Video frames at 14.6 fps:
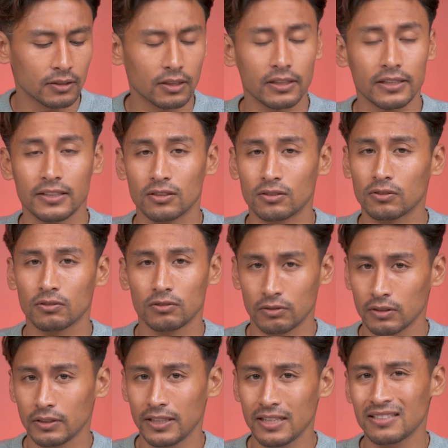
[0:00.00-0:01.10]
It
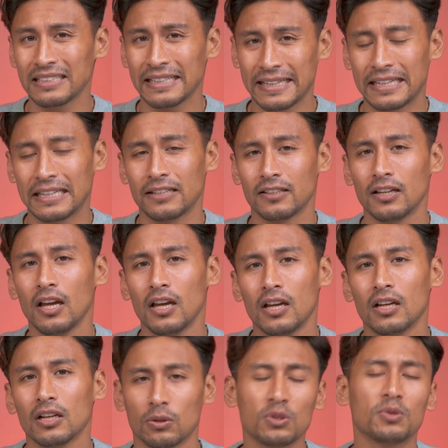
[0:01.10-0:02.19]
is a
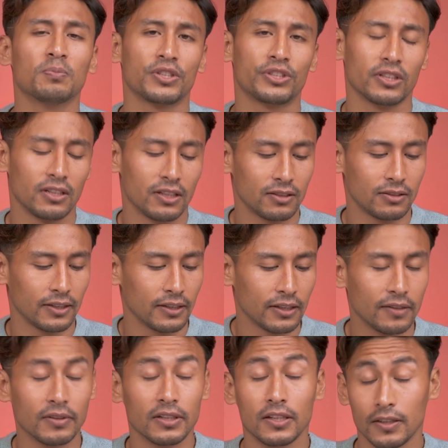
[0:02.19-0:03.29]
good material, let's say,
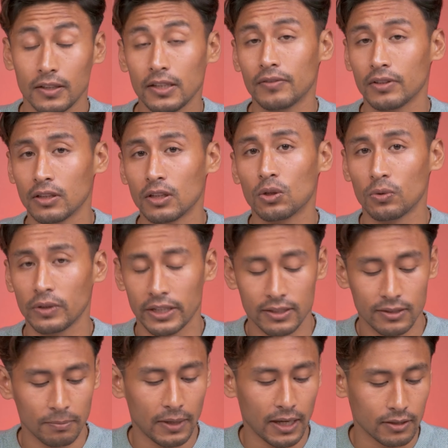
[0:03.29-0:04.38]
even though it is
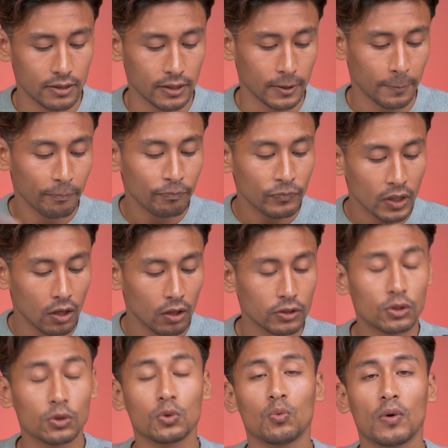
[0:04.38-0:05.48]
a plastic.
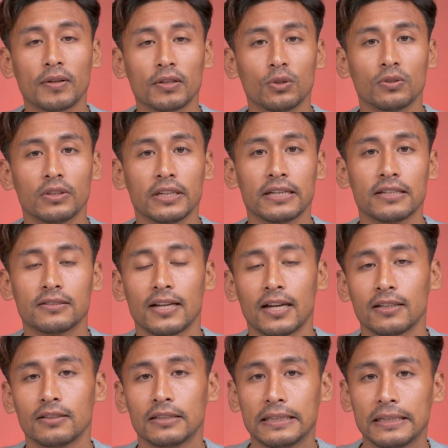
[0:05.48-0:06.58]
Also, one of the good thing is
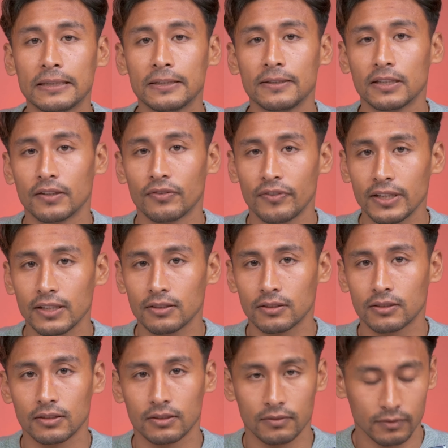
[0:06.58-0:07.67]
that the
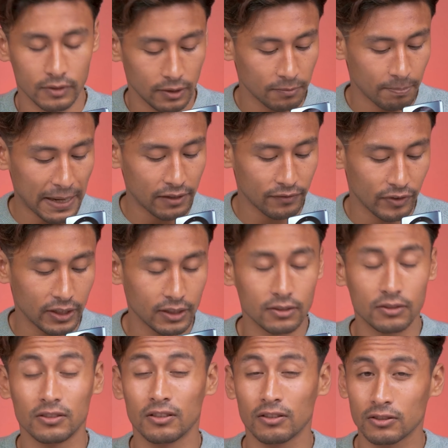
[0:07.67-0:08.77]
finish, the matte finish,
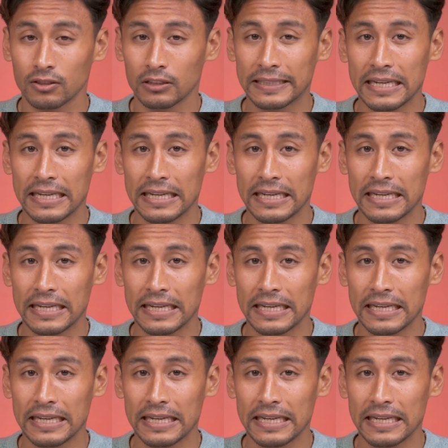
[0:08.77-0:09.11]
does not